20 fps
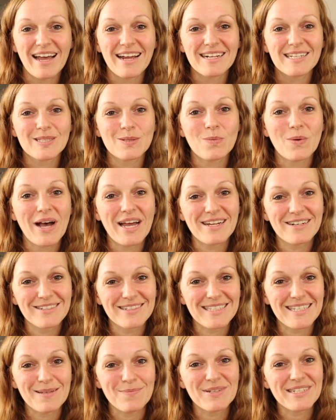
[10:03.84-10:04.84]
X, Y, or
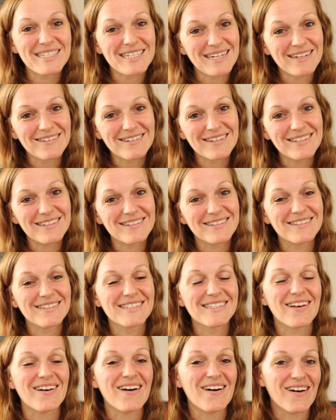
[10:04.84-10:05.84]
Z
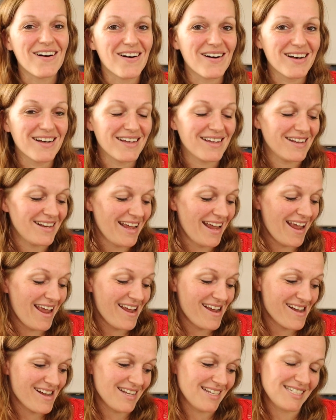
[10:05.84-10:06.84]
materials on
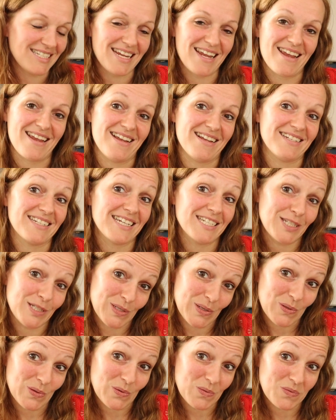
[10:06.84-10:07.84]
hand and I
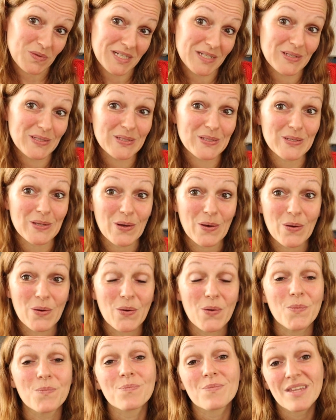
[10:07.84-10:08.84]
don't.
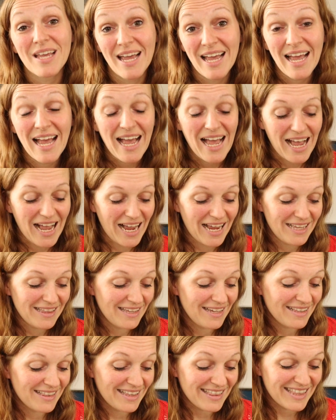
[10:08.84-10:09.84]
So I
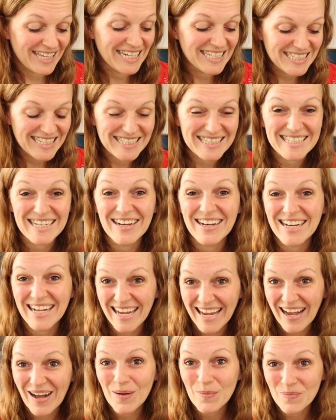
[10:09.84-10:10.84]
think that this is
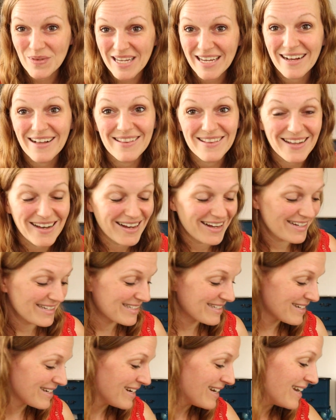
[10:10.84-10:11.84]
gonna help me a
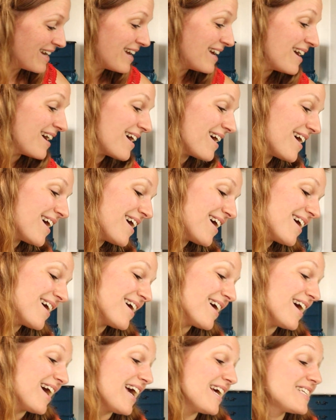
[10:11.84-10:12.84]
lot.
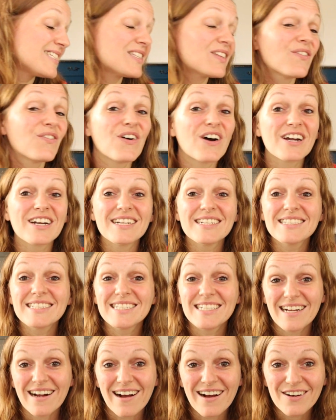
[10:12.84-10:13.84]
As far as
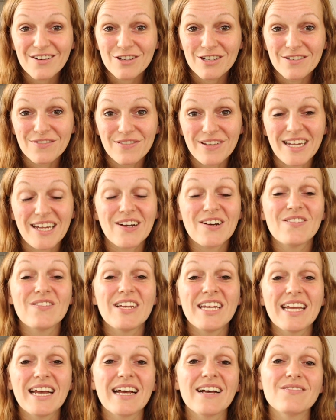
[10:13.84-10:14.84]
geography,
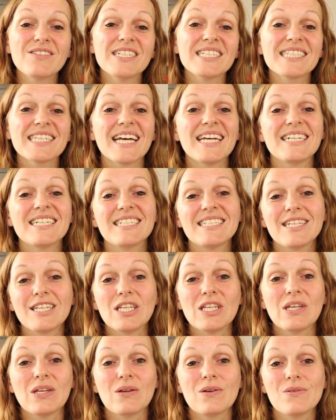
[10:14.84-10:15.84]
we have decided to
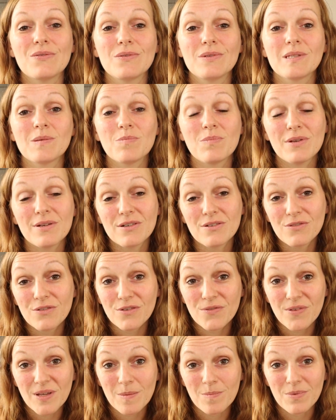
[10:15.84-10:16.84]
use
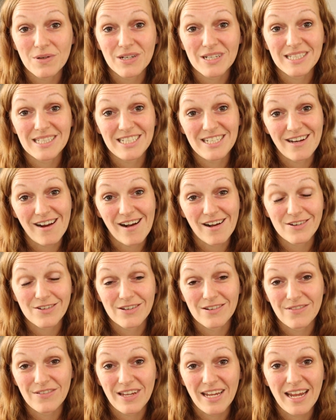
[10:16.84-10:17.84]
Beautiful Feet Books
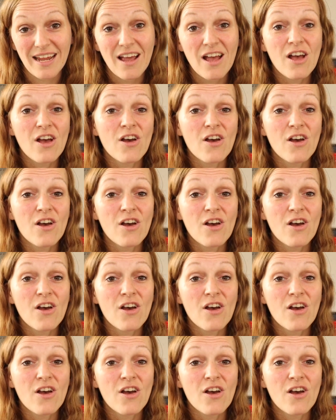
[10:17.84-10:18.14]
Geography